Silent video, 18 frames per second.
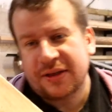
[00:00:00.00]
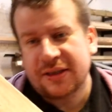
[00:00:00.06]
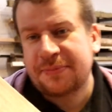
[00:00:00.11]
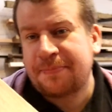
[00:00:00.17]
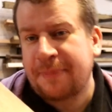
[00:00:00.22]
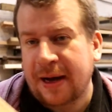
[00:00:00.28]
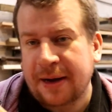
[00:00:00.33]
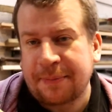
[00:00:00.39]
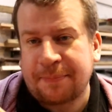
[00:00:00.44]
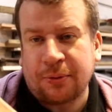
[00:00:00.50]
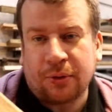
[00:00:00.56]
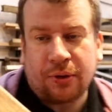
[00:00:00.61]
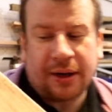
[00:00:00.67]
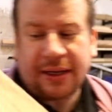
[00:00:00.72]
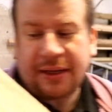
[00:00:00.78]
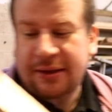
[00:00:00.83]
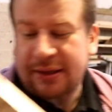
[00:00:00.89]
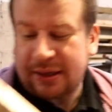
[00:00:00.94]
this bad
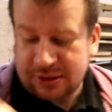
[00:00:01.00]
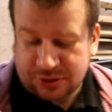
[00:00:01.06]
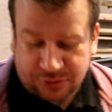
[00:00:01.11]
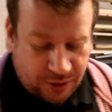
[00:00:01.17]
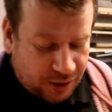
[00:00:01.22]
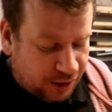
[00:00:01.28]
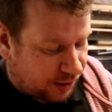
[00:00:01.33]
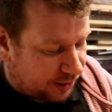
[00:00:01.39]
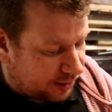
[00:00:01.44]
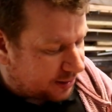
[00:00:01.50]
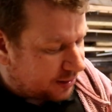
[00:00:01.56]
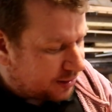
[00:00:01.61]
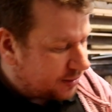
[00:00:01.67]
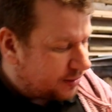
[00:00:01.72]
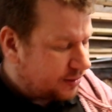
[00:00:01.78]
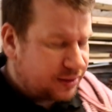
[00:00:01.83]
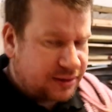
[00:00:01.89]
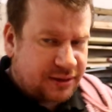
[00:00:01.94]
boy. That's right.
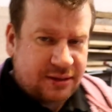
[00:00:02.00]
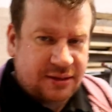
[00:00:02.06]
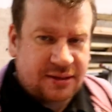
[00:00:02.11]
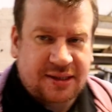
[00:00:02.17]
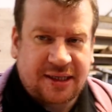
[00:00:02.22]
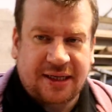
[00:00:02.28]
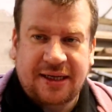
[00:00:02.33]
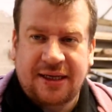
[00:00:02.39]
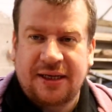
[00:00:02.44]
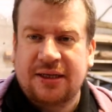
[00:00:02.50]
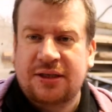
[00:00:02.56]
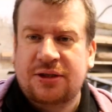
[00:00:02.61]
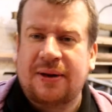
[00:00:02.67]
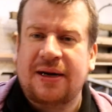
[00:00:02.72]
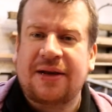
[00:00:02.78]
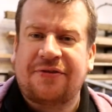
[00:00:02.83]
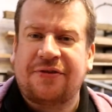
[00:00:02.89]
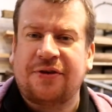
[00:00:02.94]

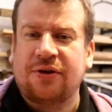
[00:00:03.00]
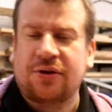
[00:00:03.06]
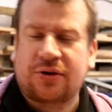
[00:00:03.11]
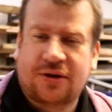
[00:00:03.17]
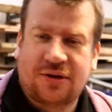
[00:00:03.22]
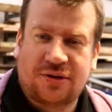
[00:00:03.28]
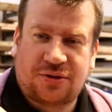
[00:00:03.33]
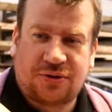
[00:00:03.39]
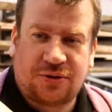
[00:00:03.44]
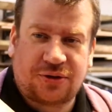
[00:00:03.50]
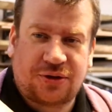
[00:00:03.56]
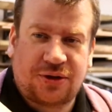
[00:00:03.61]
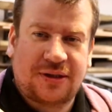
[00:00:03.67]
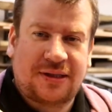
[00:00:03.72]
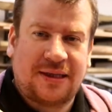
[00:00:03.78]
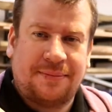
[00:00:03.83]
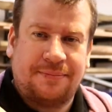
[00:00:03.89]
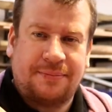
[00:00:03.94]
C24
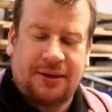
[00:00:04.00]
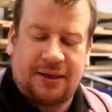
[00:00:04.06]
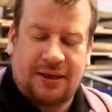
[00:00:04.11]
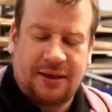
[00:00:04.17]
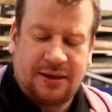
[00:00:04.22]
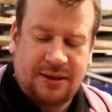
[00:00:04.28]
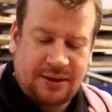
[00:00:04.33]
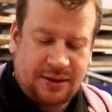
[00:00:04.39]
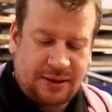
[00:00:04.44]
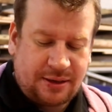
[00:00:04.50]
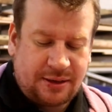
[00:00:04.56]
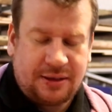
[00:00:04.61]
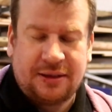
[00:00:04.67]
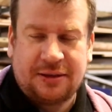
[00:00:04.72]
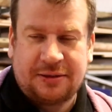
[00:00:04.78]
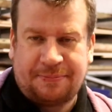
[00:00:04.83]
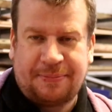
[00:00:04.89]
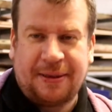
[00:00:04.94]
construction timber.
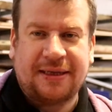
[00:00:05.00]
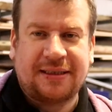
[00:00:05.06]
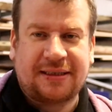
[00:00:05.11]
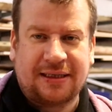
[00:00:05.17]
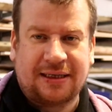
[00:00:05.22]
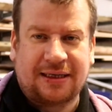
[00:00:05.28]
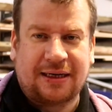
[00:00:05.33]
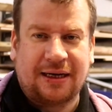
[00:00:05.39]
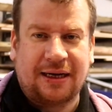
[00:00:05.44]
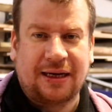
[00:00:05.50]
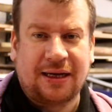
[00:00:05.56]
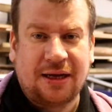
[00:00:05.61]
It's basically